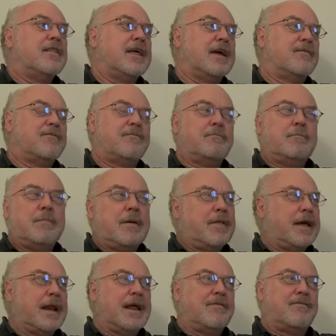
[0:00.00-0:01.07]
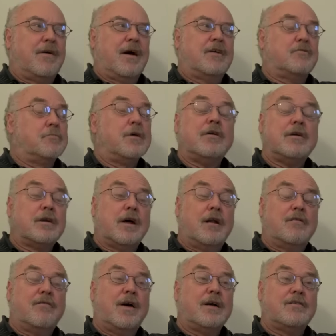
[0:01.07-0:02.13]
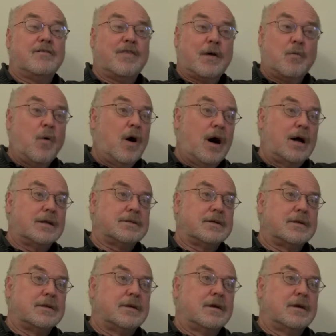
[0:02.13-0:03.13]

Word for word: they can they can have fines, million dollar fines if they want.